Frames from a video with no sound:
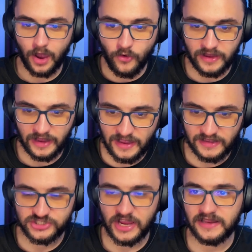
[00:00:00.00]

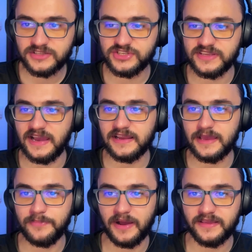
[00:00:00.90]
Okay, challenge Dialga
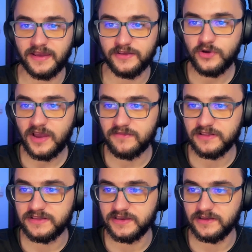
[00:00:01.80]
and Palkia. You have
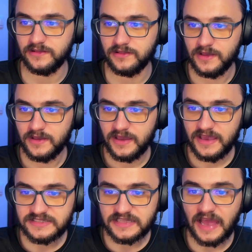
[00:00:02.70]
until...
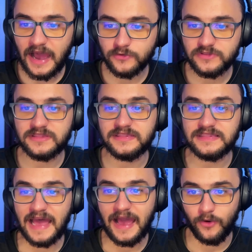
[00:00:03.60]
Is it out
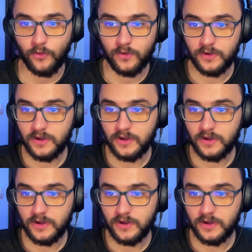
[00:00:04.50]
now?